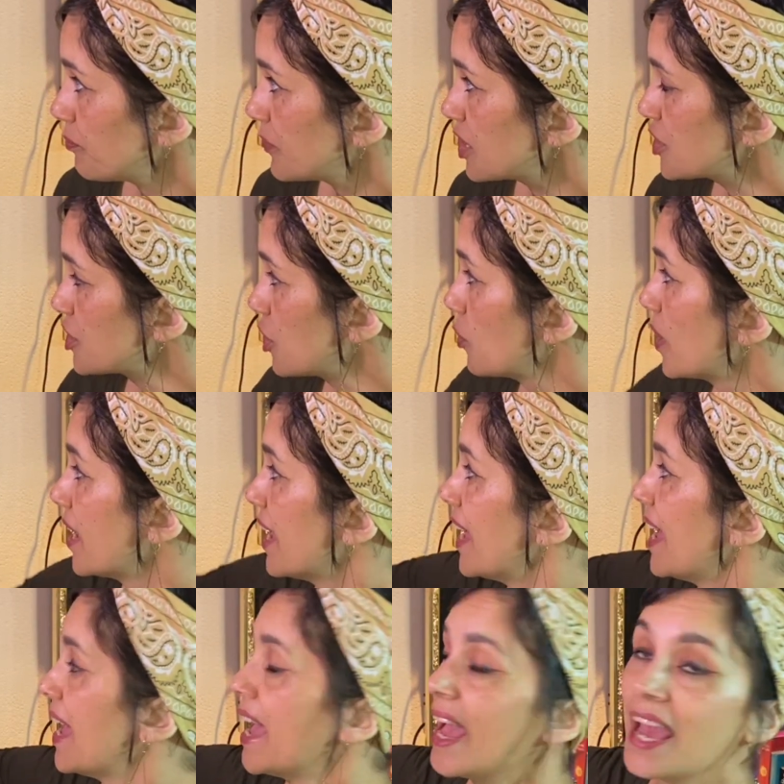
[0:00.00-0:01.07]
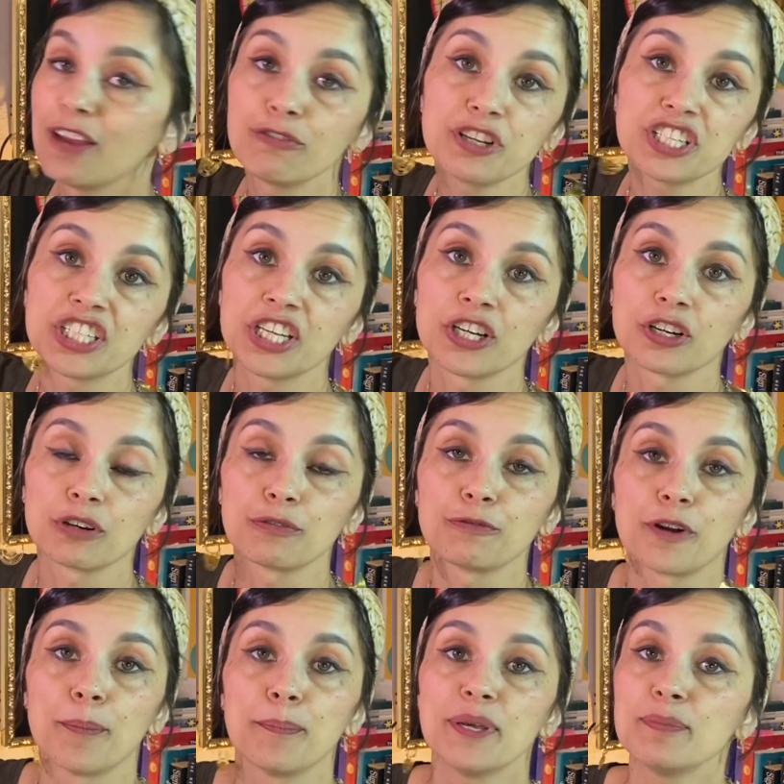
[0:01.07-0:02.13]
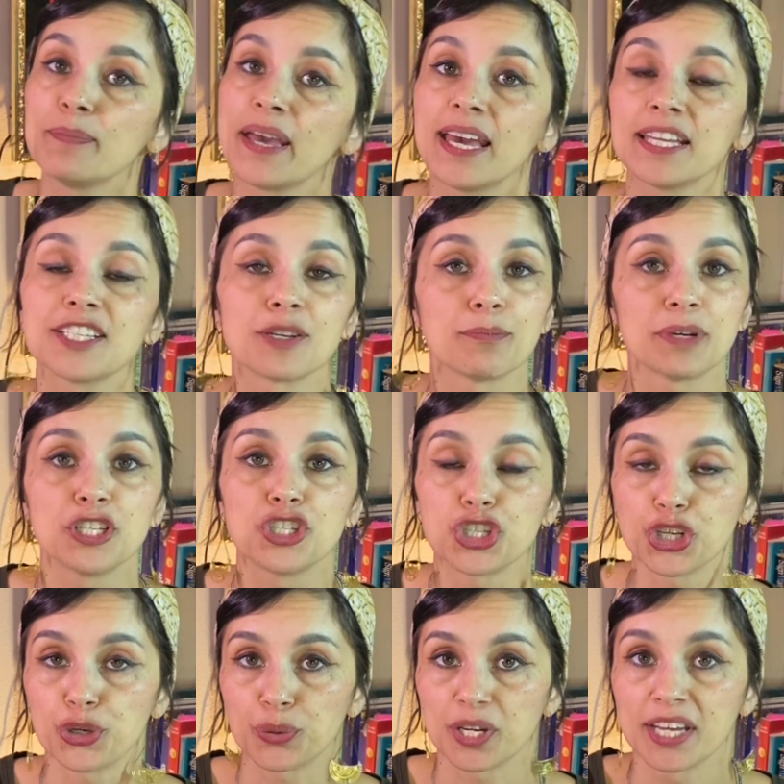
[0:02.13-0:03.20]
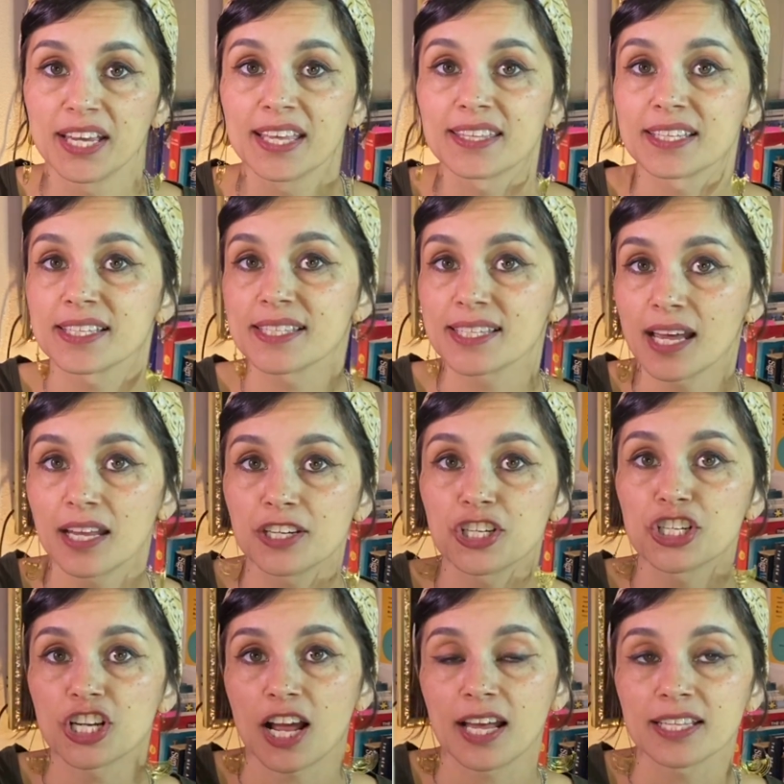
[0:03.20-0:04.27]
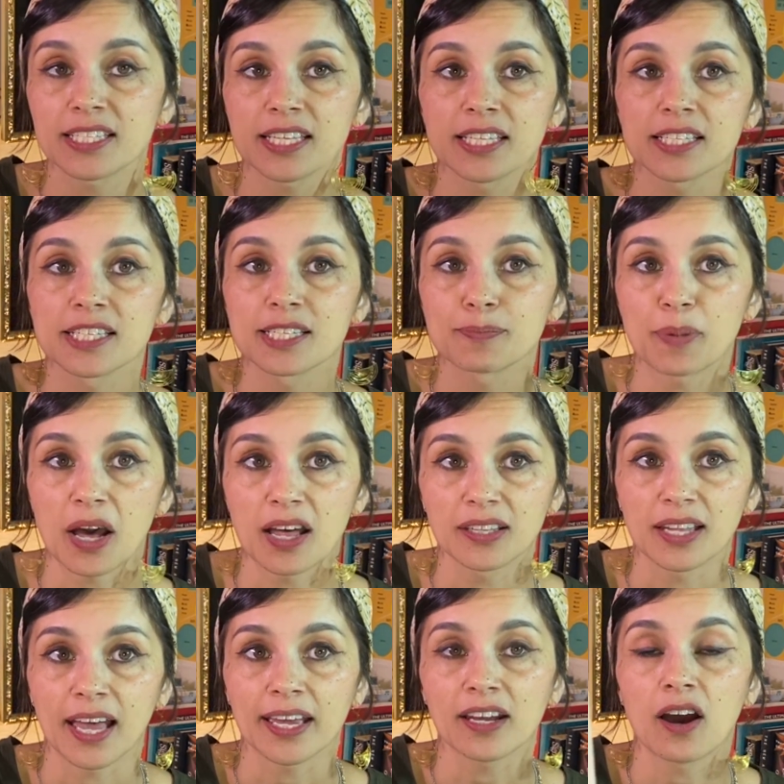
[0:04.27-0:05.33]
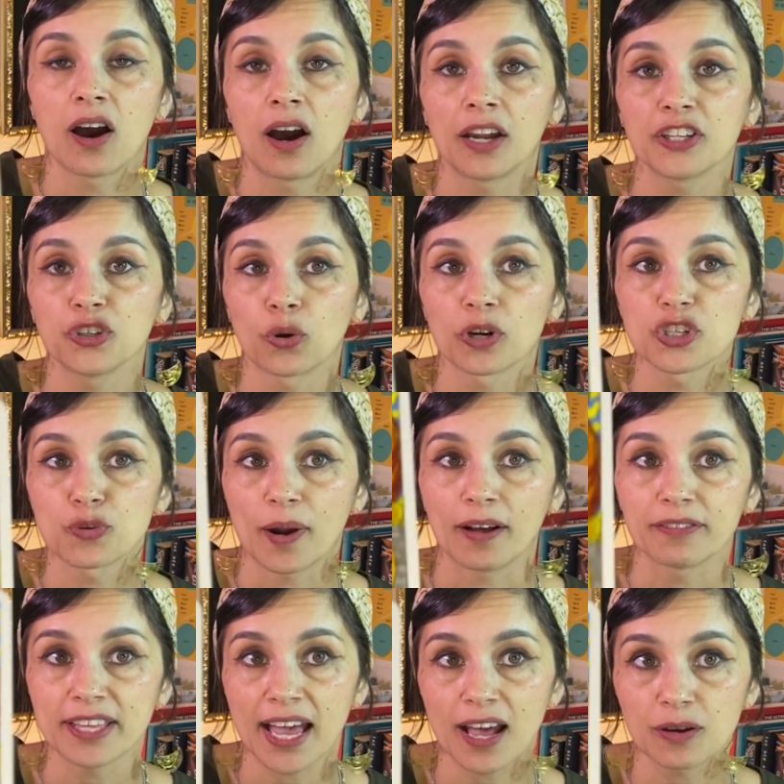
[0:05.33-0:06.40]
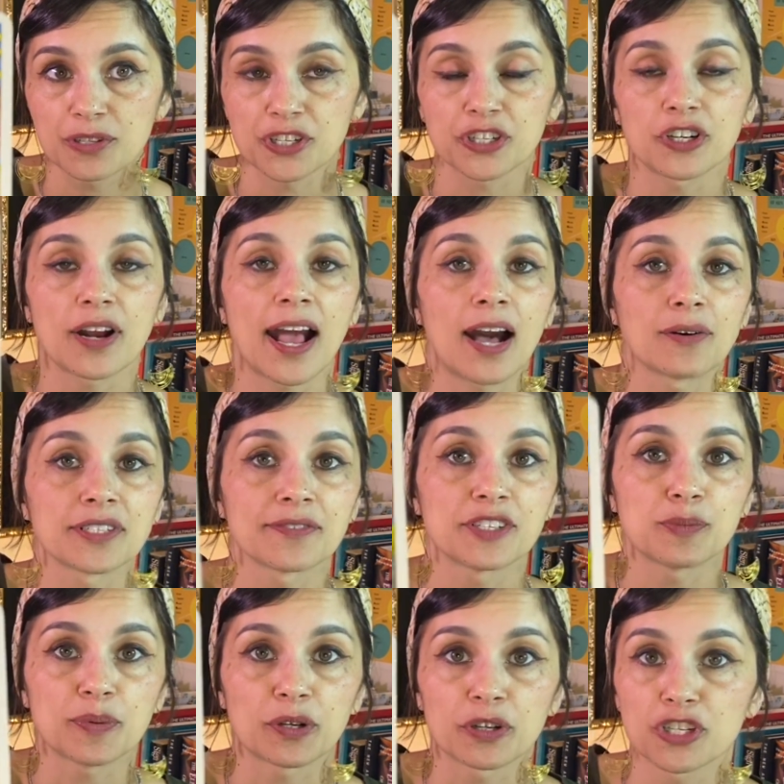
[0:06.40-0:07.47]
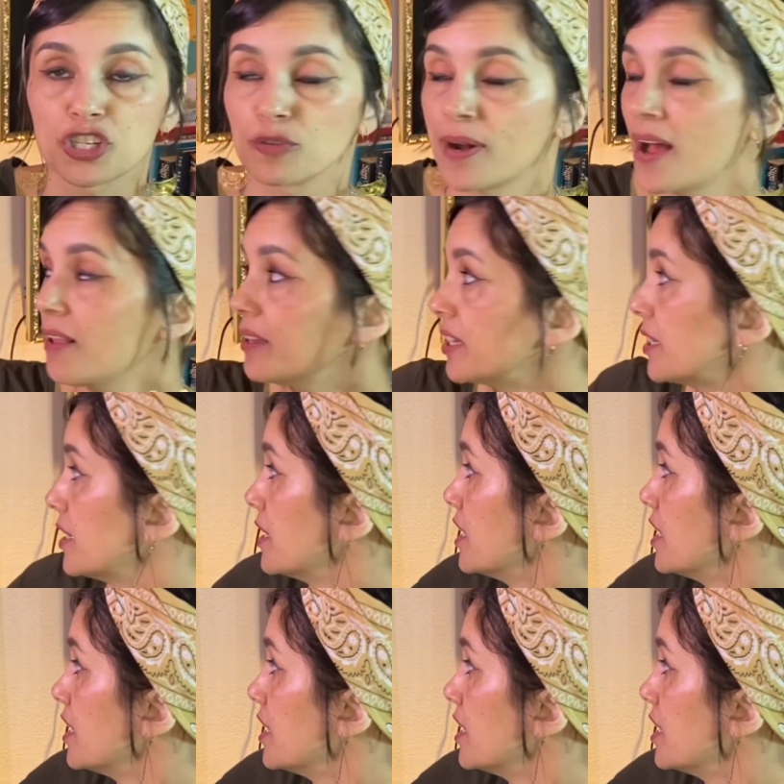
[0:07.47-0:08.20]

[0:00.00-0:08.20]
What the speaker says: So every year from mid-May to mid-June, the sun shines its spotlight on your 12th house, or your house of spirituality.